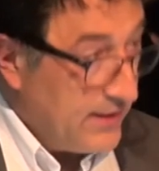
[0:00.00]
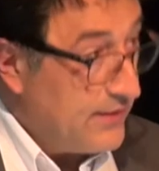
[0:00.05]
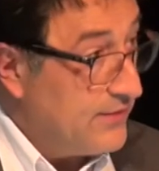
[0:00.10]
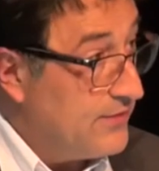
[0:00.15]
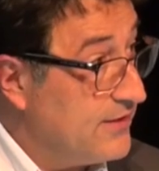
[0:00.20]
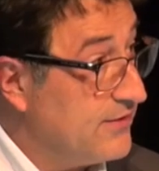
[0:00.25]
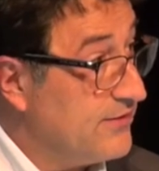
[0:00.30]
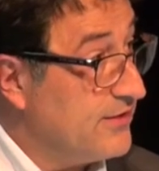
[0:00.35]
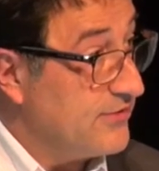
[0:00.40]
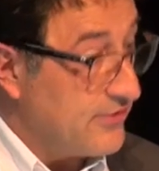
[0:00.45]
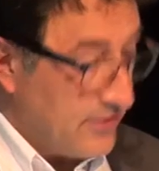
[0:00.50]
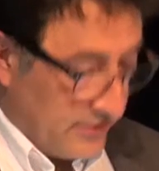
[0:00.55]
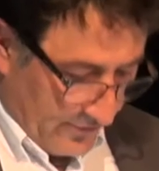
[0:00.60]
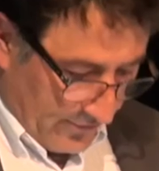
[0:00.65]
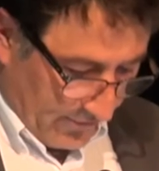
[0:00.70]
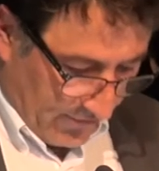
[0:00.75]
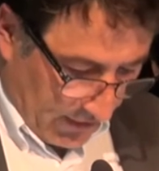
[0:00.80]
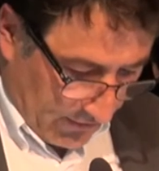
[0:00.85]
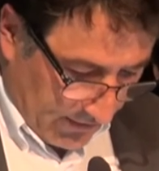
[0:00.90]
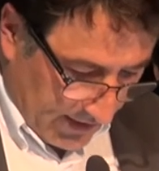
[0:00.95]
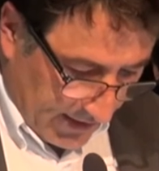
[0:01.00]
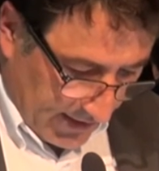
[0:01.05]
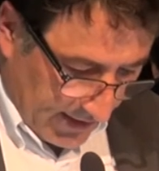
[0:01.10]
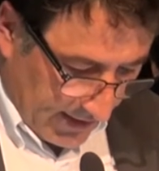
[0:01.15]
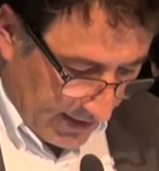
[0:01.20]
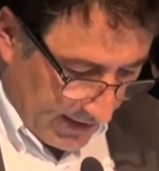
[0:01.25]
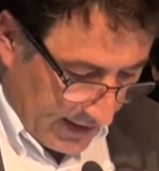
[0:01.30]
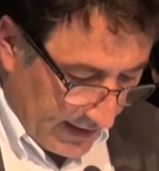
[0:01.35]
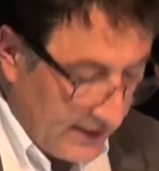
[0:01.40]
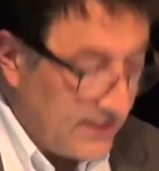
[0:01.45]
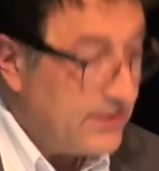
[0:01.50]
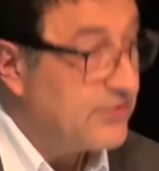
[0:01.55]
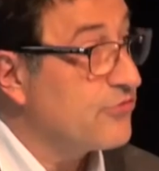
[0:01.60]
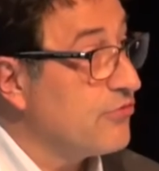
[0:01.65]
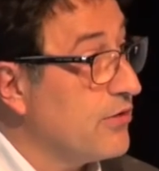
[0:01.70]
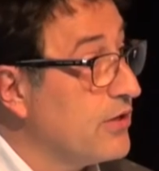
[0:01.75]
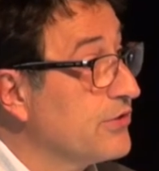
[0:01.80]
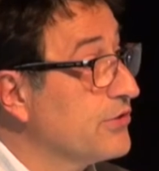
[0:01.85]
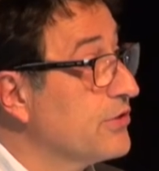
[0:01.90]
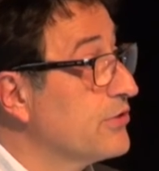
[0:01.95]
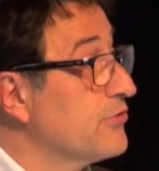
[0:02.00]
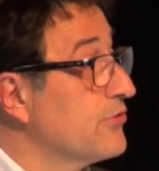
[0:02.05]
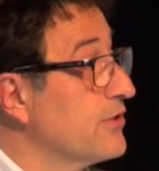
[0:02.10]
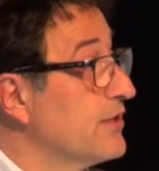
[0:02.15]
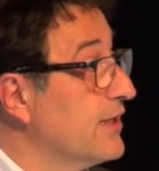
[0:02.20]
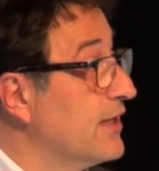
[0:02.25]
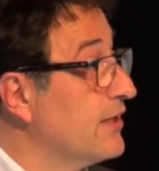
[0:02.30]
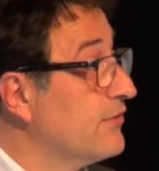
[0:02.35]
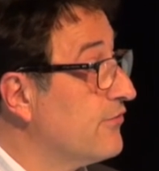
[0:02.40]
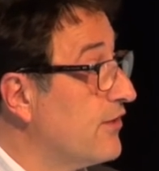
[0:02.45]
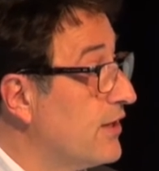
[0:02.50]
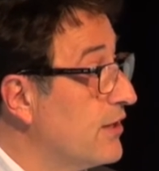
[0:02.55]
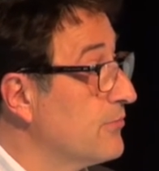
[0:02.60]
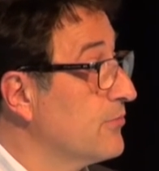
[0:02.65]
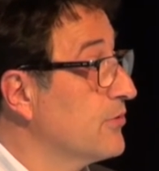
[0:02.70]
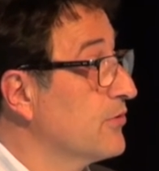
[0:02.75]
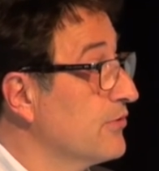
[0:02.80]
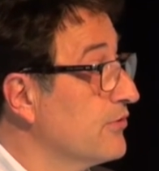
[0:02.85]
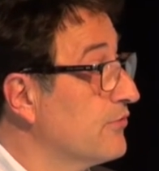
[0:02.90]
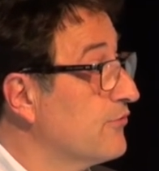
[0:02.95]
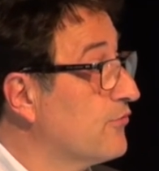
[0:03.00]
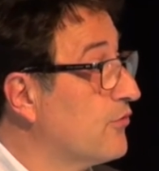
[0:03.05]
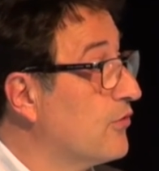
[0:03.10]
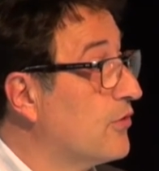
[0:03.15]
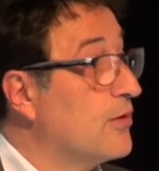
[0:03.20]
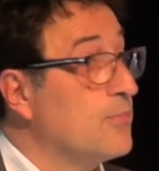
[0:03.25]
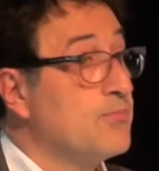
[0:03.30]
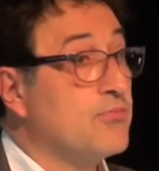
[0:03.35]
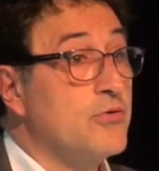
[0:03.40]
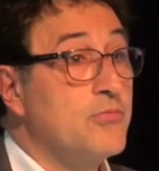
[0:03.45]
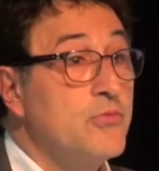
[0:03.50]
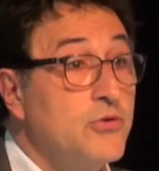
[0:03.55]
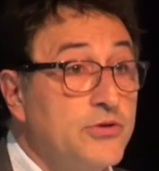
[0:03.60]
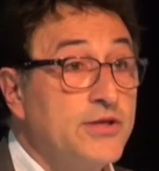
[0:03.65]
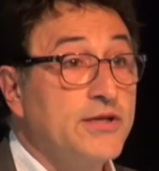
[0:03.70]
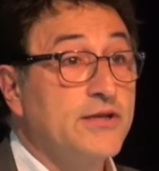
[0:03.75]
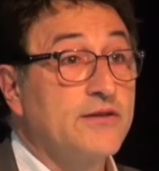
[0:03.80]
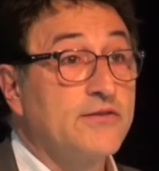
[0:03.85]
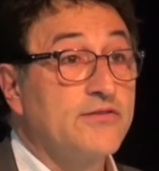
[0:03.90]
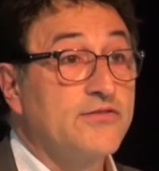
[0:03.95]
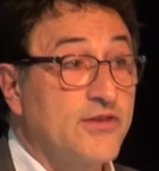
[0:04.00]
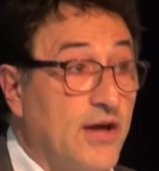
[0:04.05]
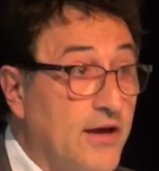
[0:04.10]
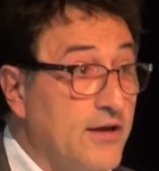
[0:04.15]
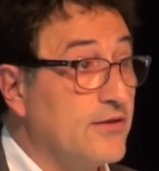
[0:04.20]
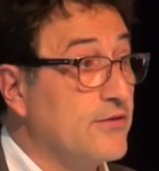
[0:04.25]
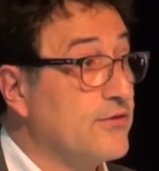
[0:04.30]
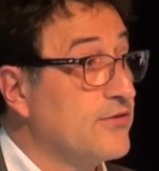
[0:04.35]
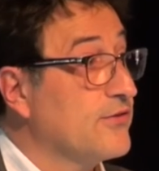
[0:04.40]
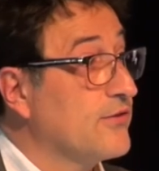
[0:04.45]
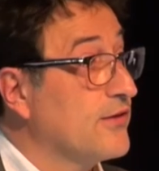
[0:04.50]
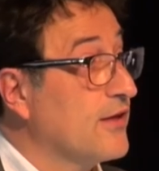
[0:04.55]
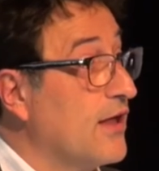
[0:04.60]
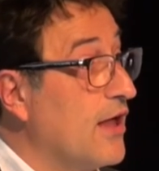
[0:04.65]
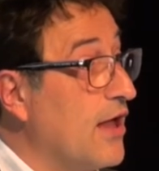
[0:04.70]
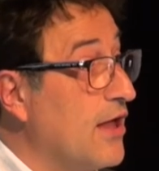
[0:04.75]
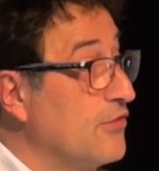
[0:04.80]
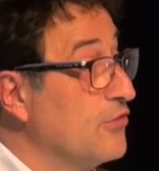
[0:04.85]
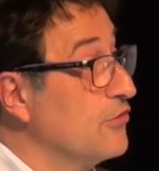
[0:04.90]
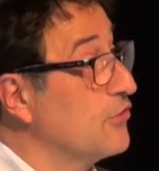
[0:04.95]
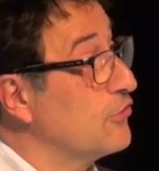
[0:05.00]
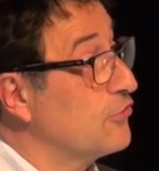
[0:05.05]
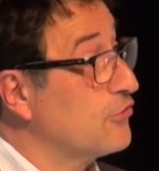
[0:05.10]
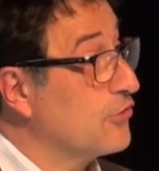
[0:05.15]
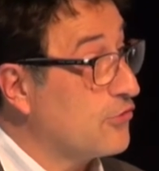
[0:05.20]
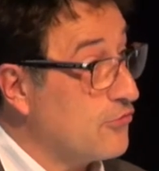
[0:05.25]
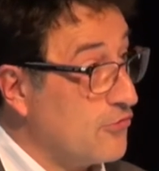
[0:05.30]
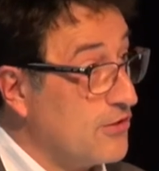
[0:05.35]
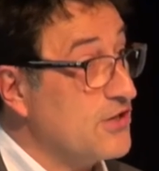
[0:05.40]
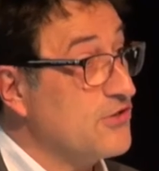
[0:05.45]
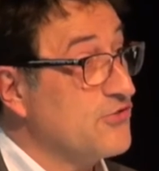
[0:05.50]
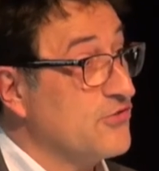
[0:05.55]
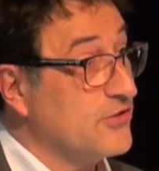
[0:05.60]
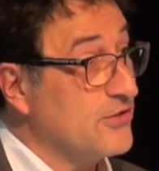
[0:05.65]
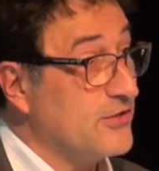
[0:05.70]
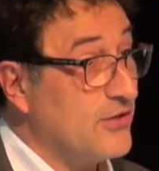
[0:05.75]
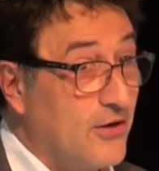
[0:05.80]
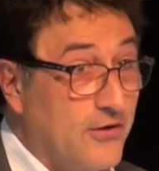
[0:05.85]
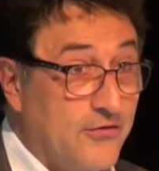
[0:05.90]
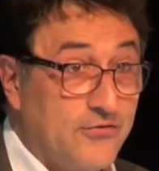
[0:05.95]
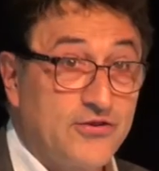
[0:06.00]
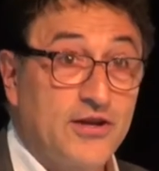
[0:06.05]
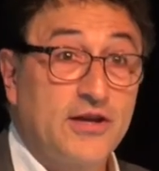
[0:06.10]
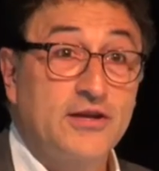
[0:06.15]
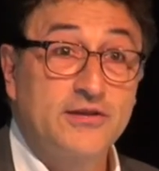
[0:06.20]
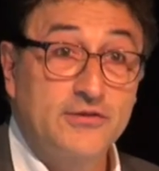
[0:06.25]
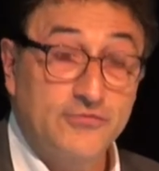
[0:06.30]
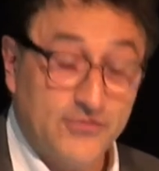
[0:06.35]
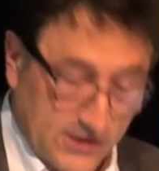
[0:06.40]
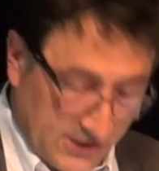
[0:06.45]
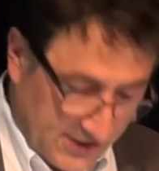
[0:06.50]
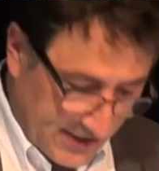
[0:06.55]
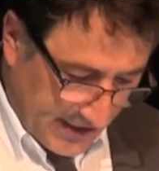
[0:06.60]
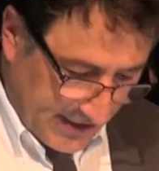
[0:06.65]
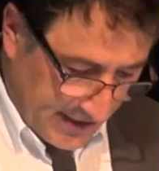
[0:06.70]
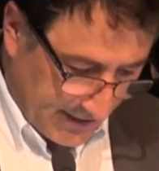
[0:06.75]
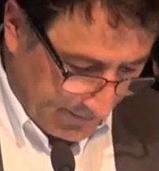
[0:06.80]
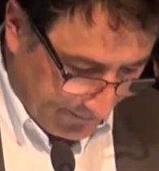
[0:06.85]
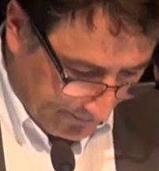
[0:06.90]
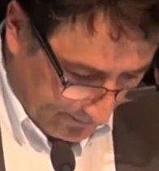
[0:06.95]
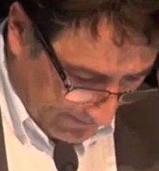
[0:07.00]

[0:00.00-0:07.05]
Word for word: This is a very extraordinary environment for promoting science and the creation of scientific data.